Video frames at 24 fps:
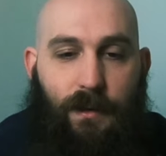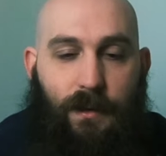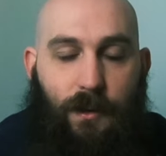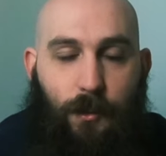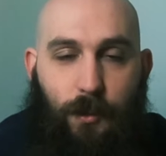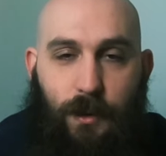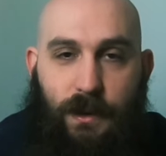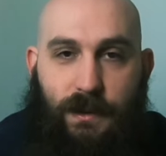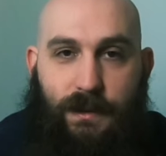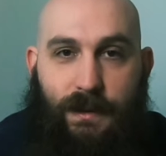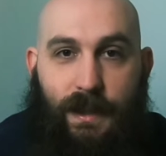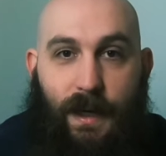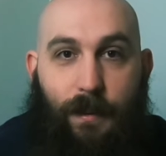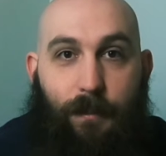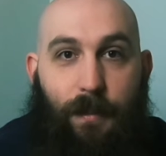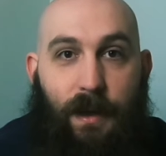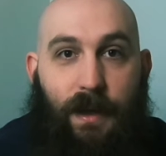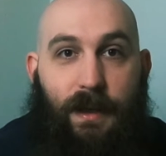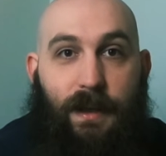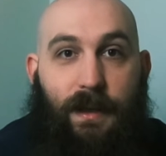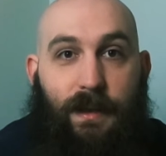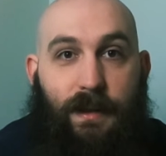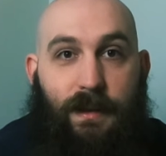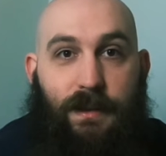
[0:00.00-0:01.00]
The reason I'm
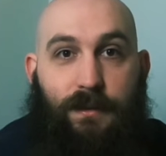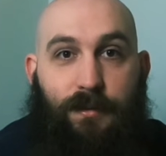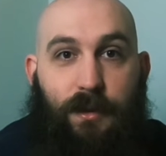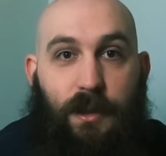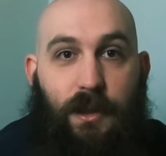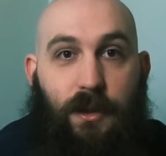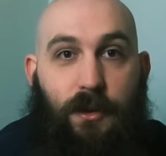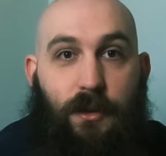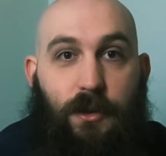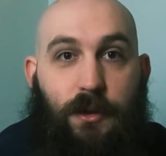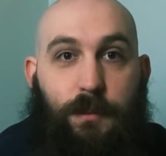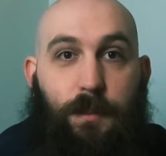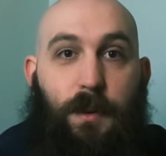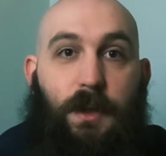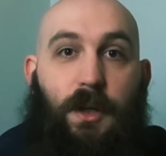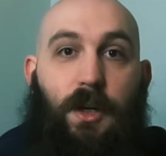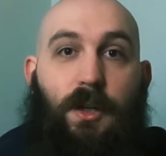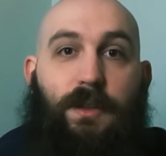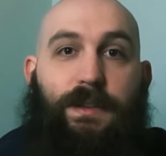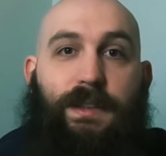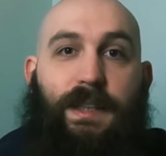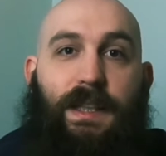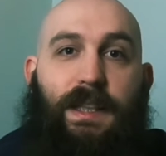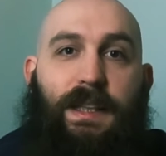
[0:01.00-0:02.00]
making this video is
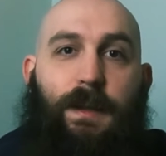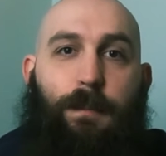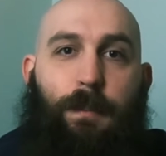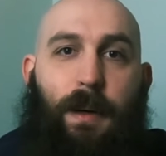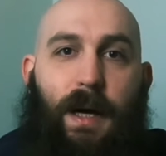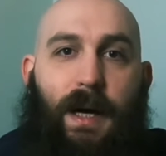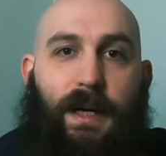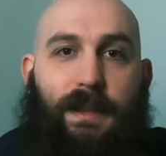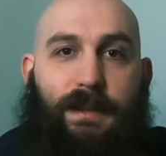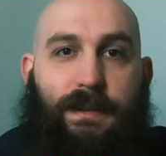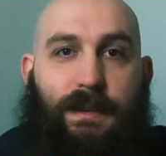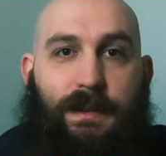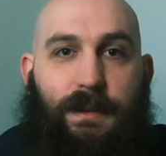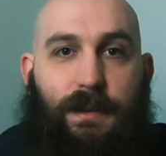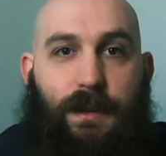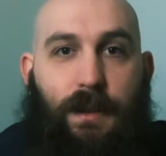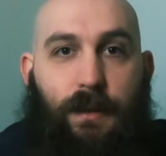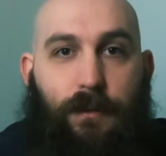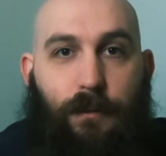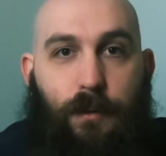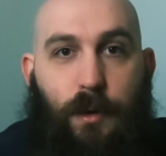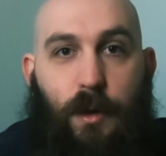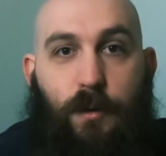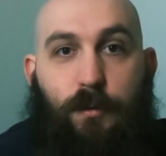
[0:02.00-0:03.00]
because in the past,
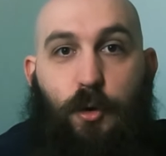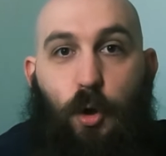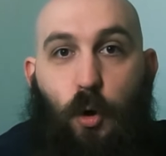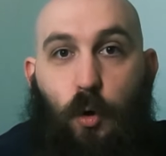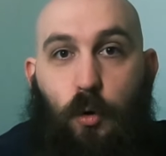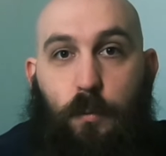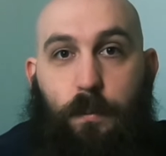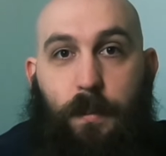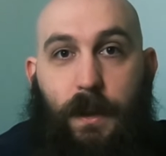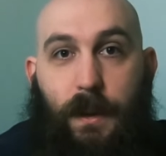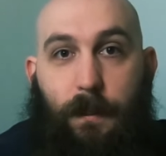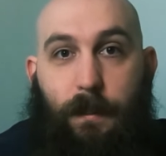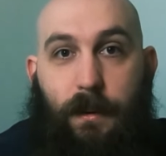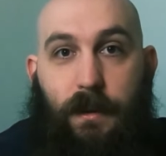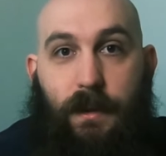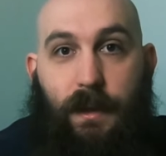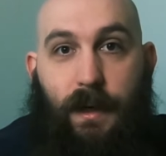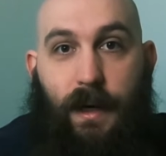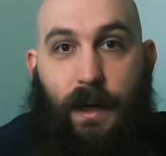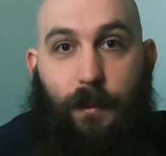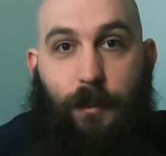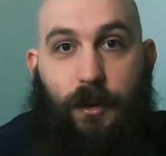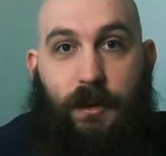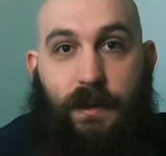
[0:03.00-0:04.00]
when I've told people that
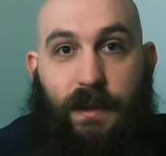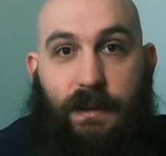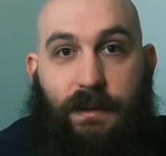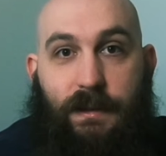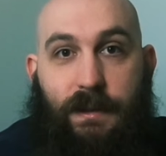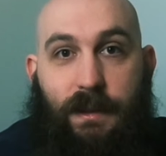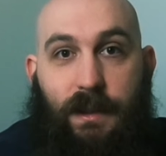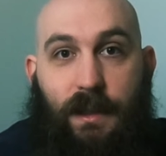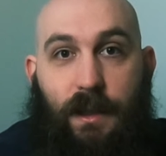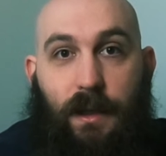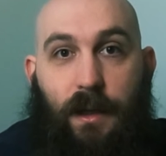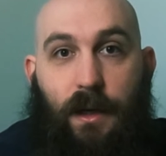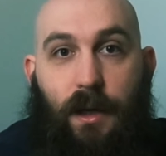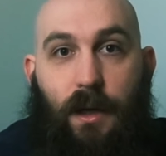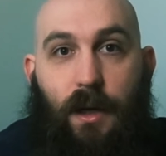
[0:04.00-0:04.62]
I'm autistic,